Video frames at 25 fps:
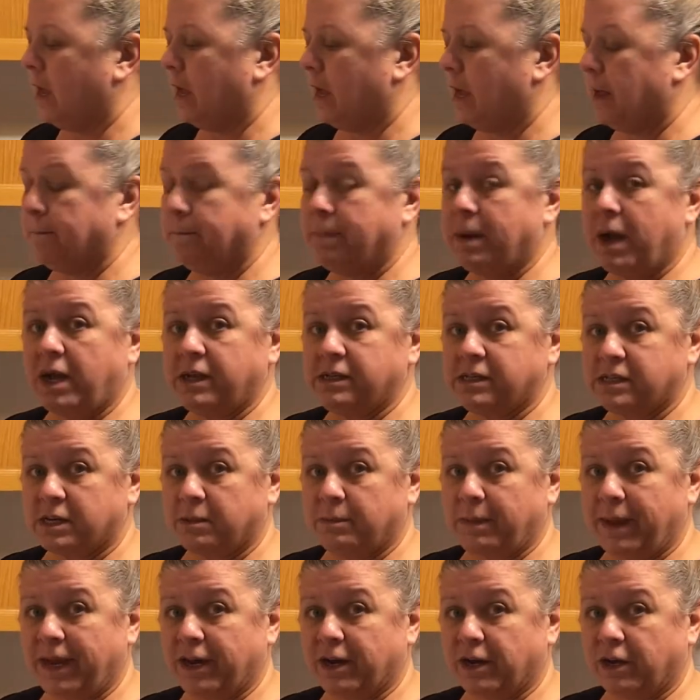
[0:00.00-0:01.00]
pasta
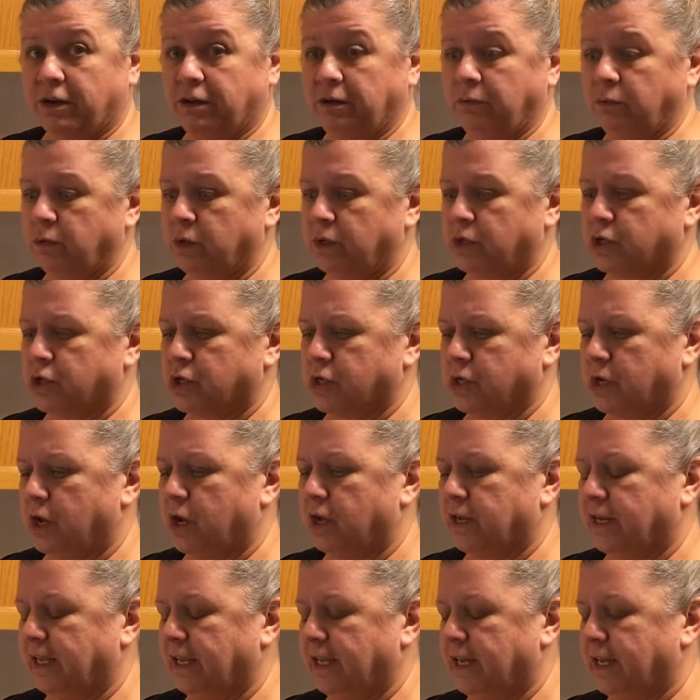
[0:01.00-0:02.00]
maker, which
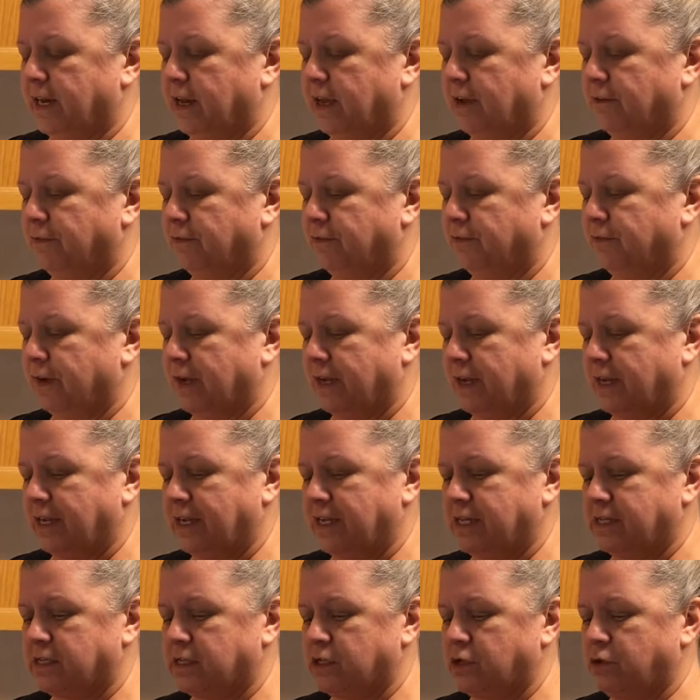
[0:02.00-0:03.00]
oddly enough
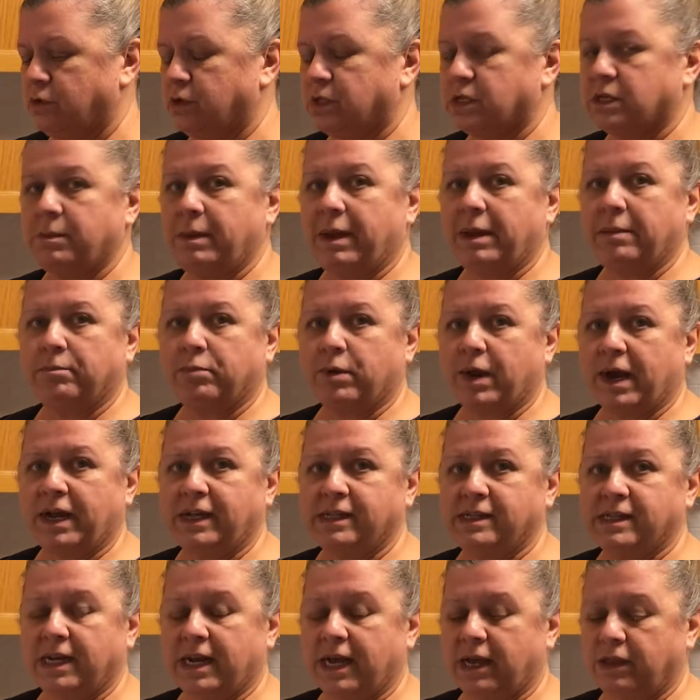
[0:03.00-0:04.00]
is used to make
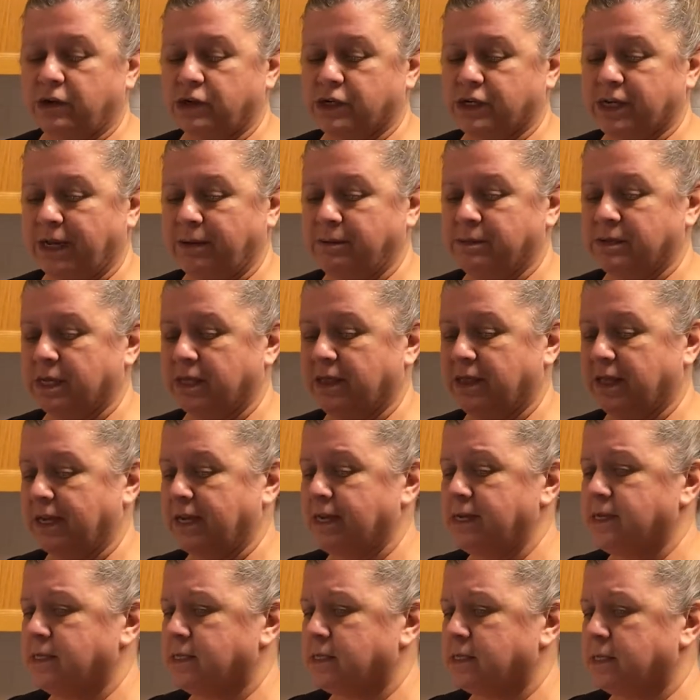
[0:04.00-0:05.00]
breads and other types of
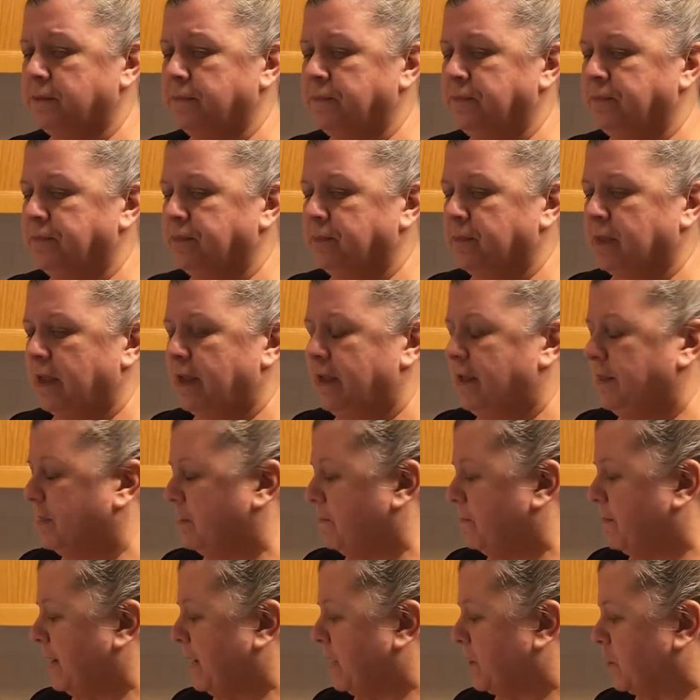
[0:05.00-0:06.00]
things, in
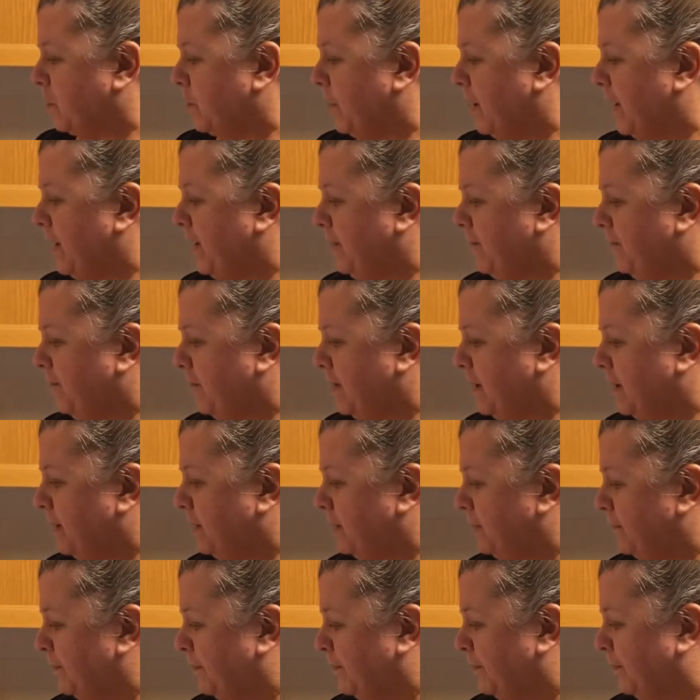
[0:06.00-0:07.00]
the microwave.
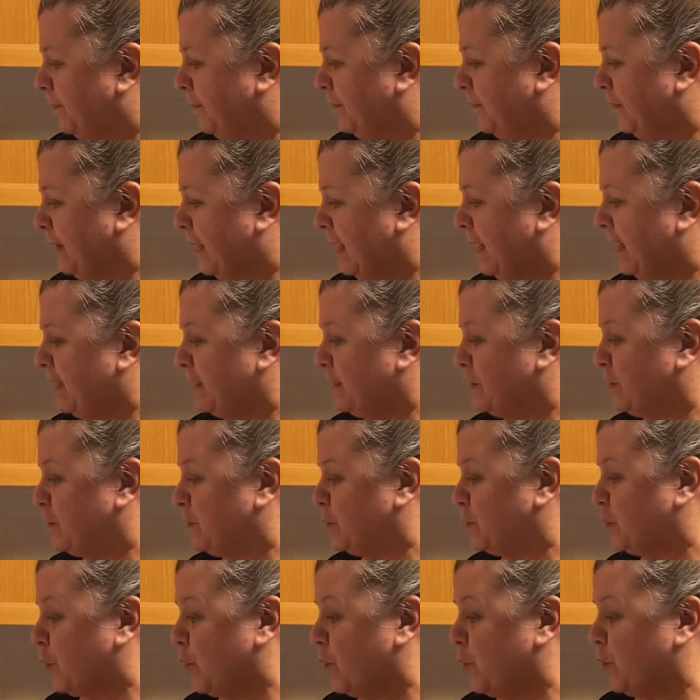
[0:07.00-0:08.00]

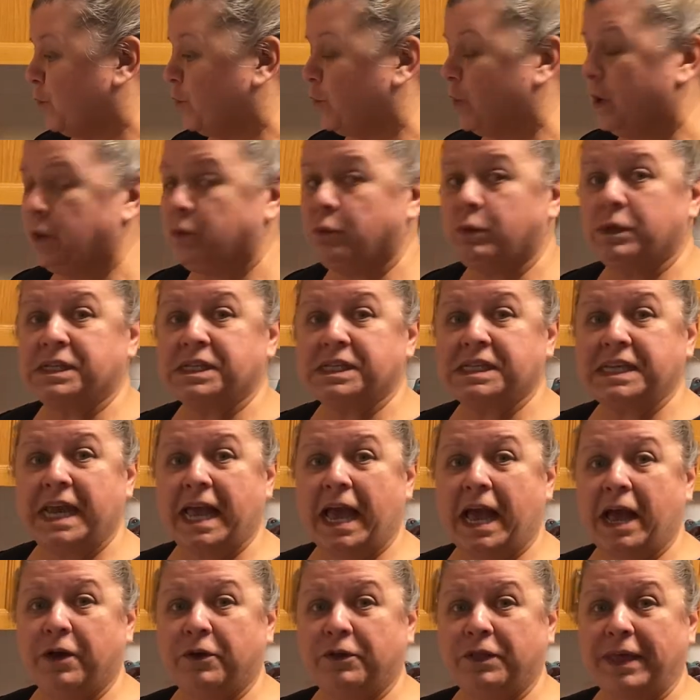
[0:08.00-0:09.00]
So we'll see
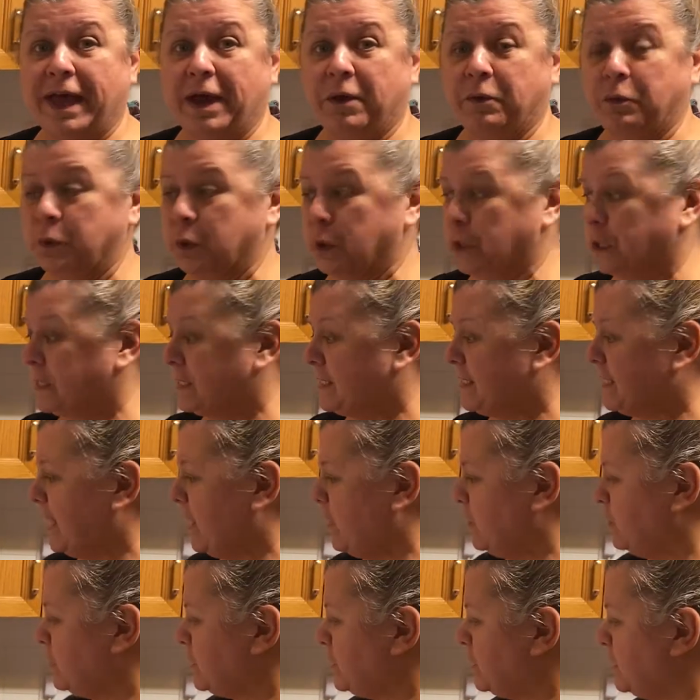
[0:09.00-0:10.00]
how that works
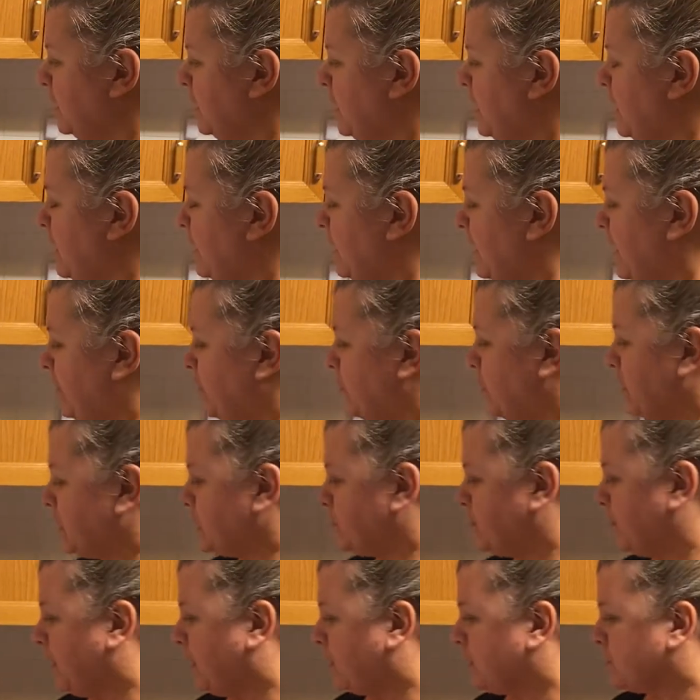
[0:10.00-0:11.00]
out. Now the
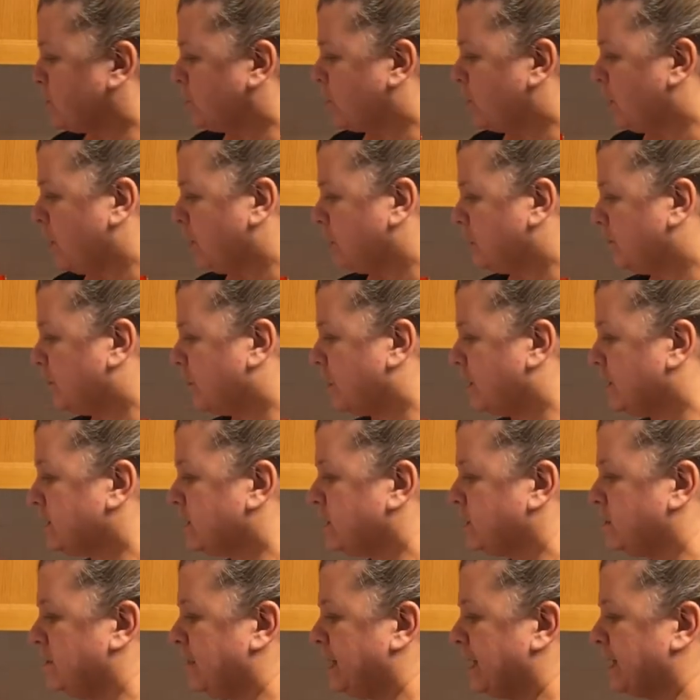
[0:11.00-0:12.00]
recipe also calls for
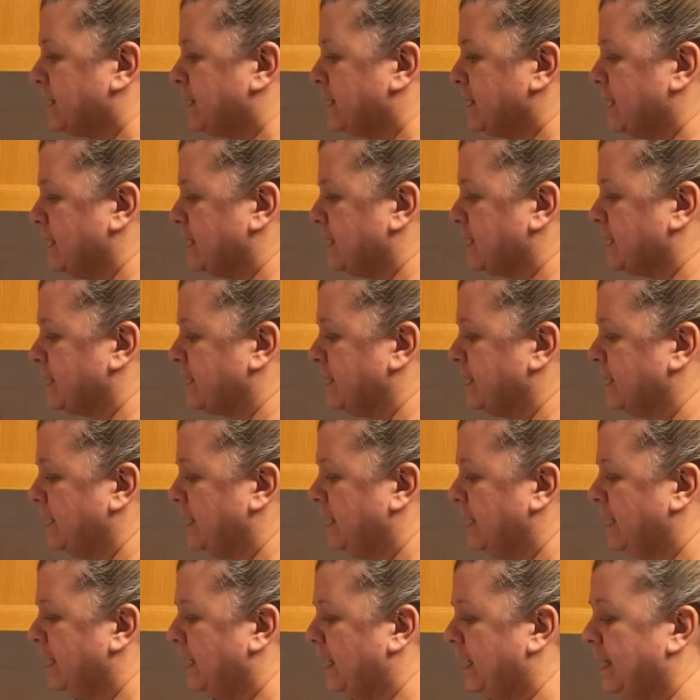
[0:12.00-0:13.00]
us to mix it
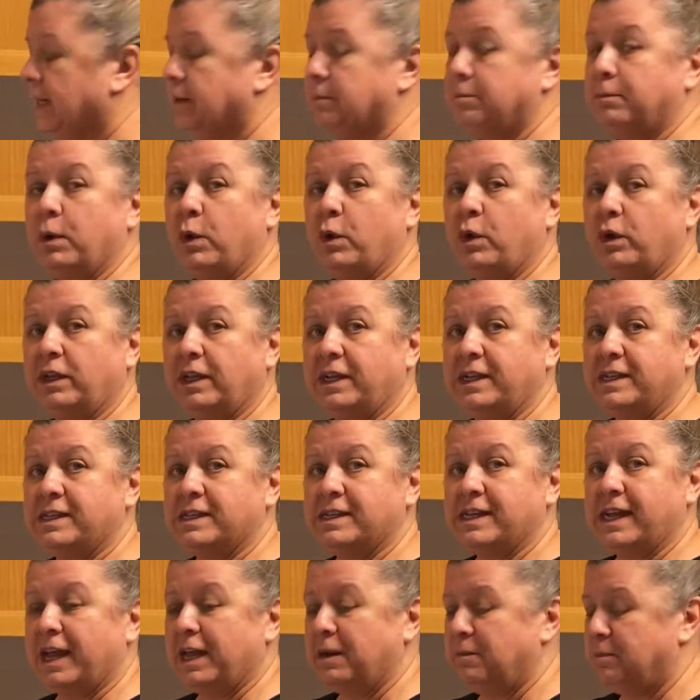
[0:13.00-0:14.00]
in a bowl
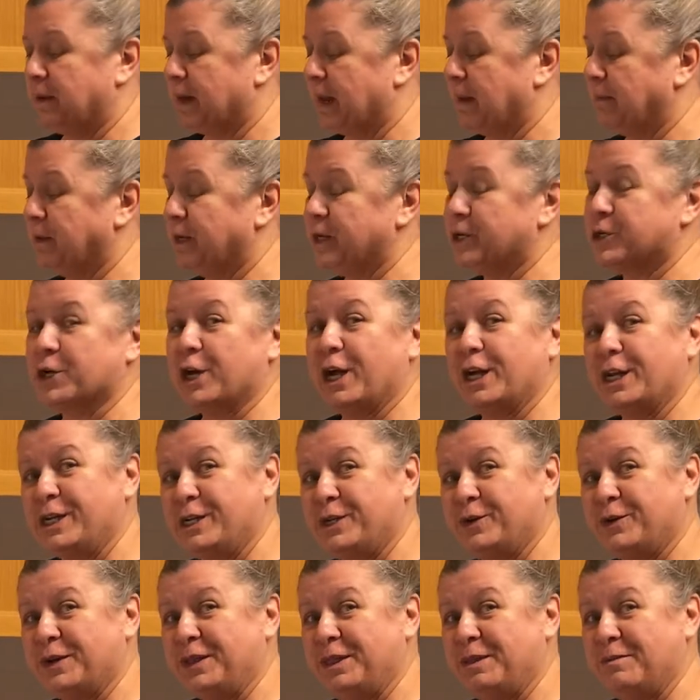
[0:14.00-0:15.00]
instead, but I'm going to try to
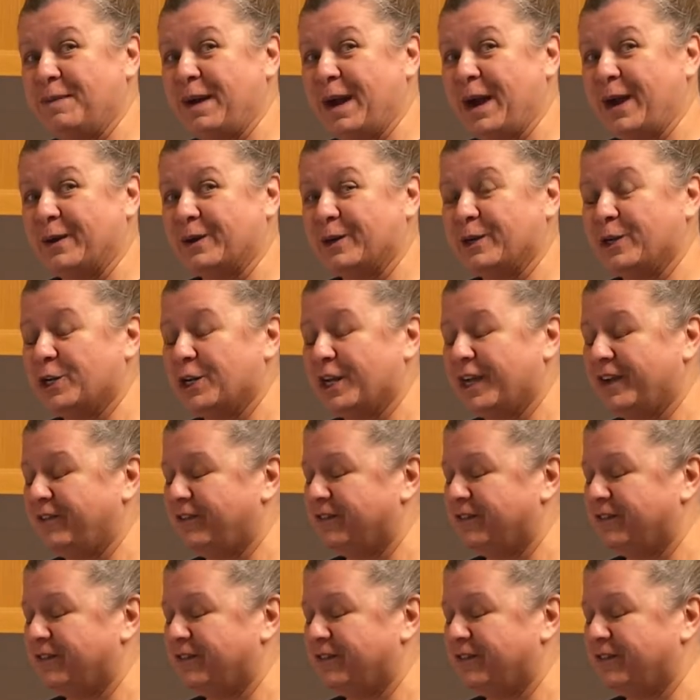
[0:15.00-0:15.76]
do it in the Power Chef.